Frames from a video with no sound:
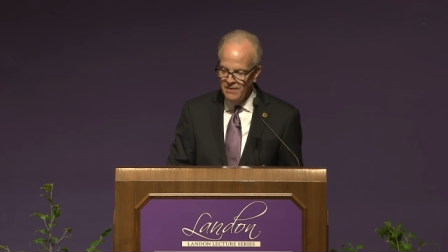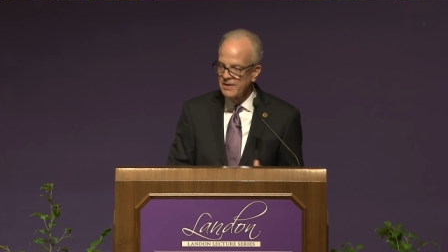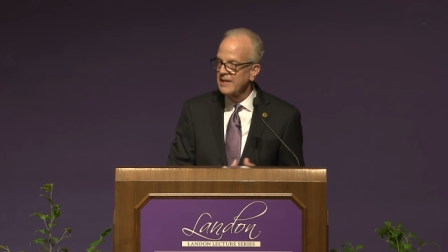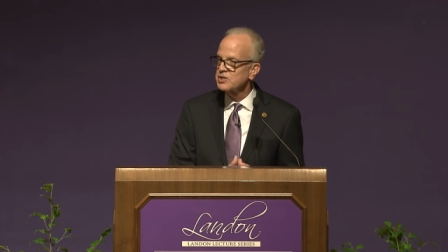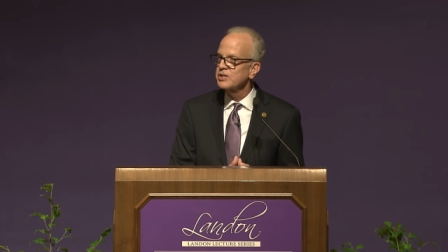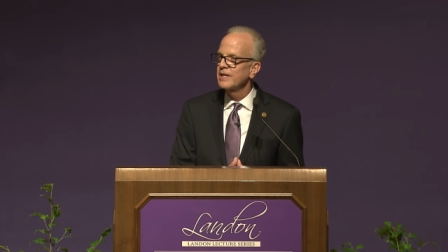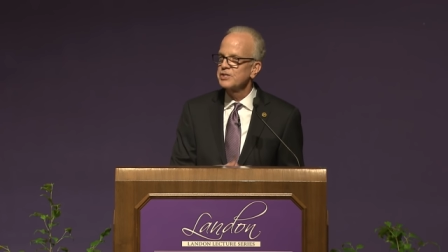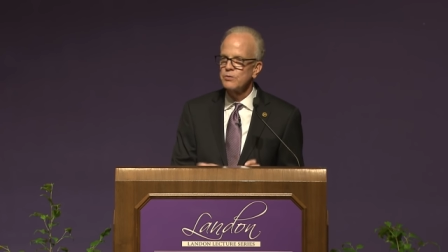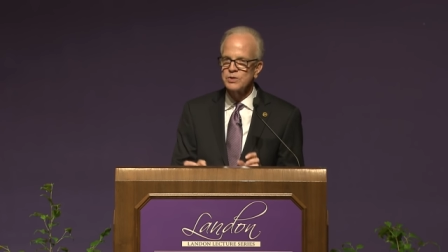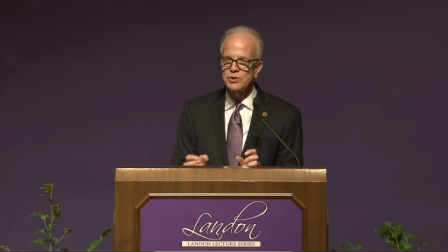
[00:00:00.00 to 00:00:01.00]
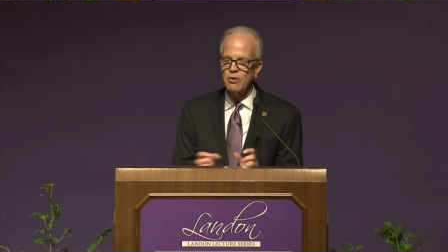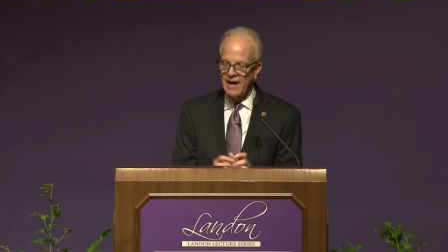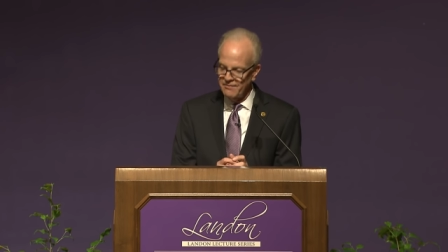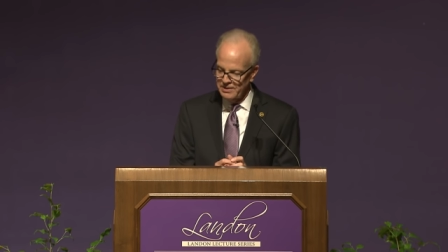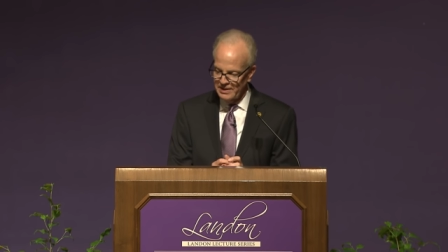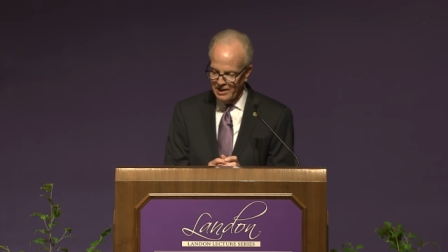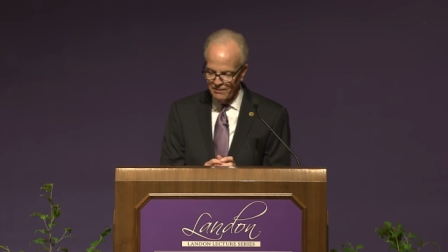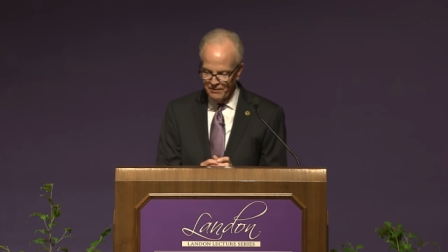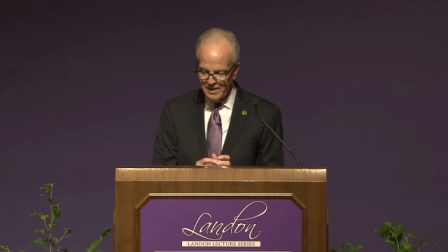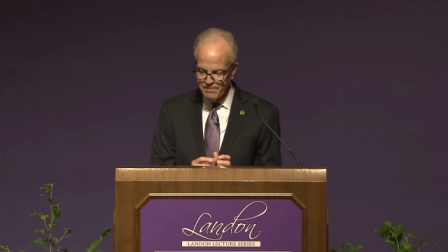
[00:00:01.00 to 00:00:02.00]
The legislation was crafted
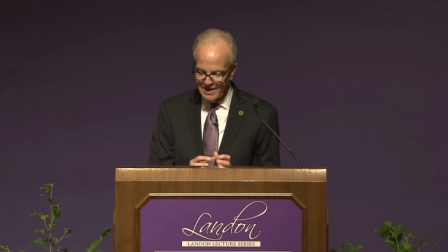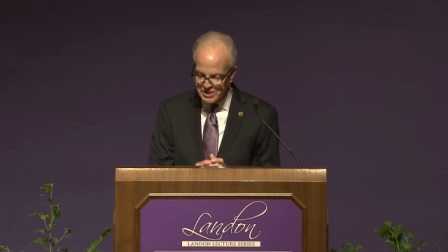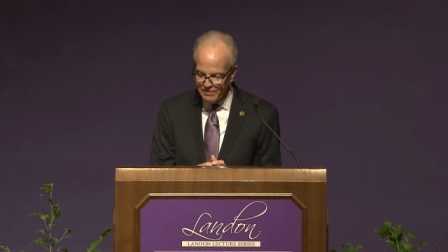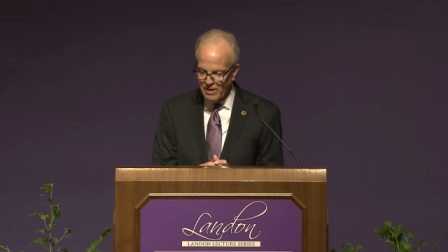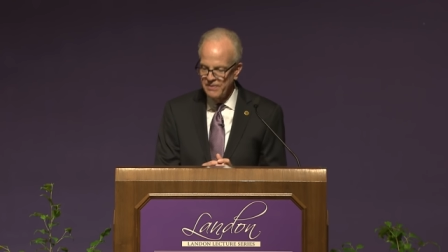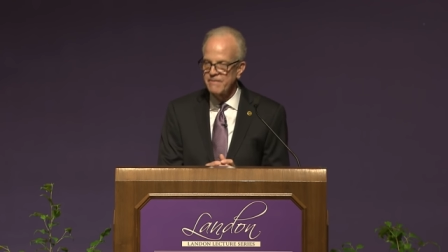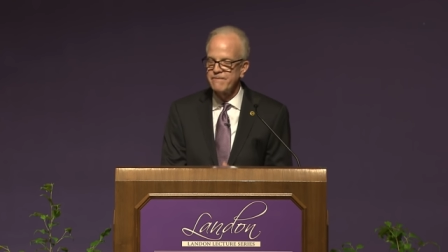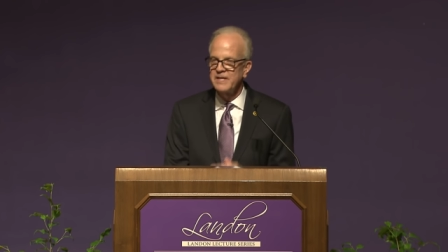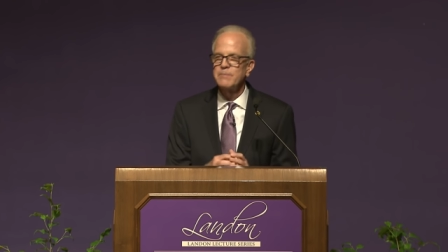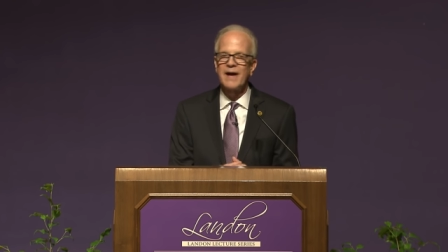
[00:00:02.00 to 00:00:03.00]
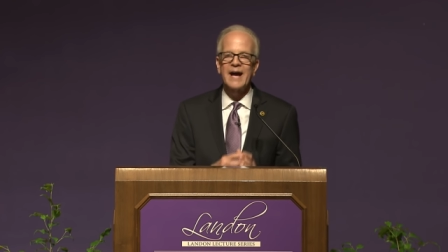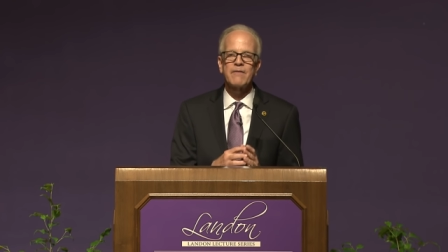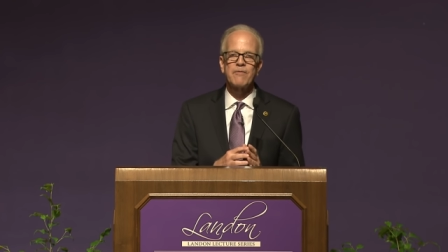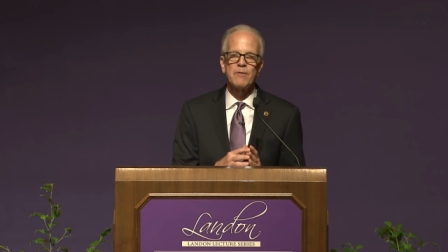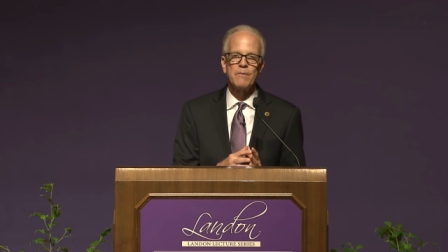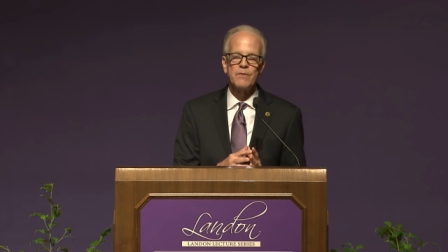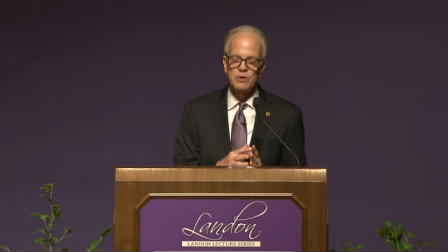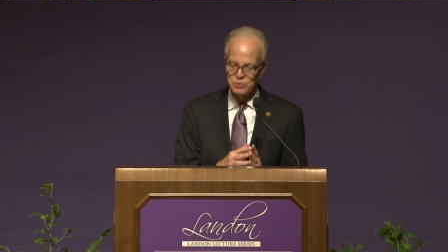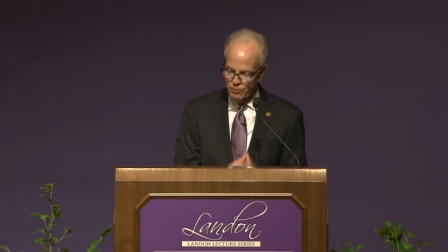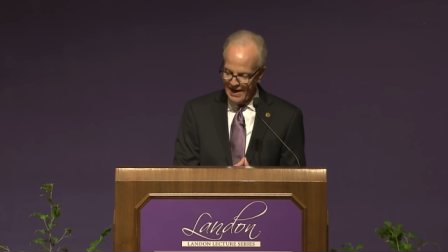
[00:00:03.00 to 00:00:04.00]
carefully based upon the feedback from
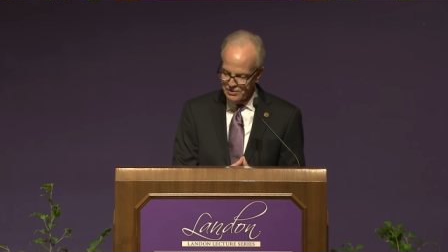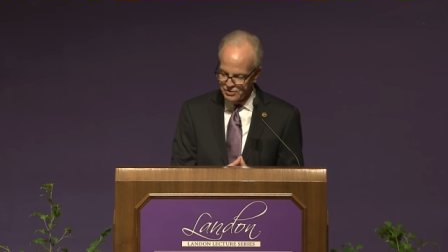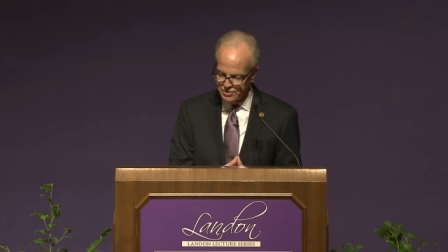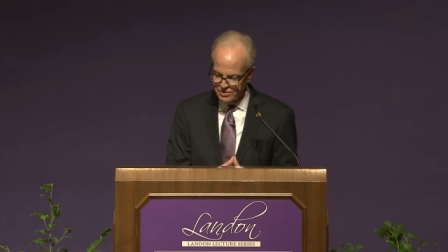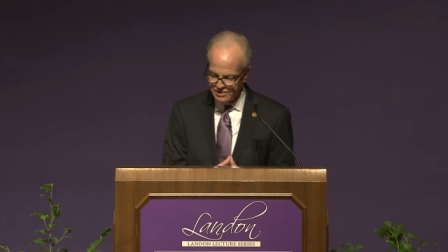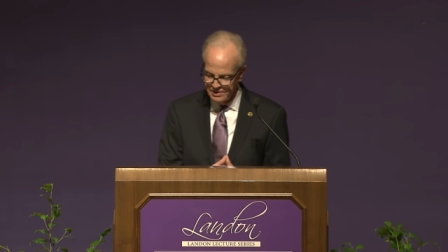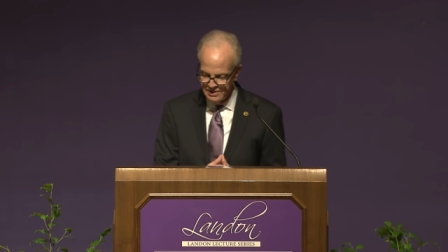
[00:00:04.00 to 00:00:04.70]
those ranchers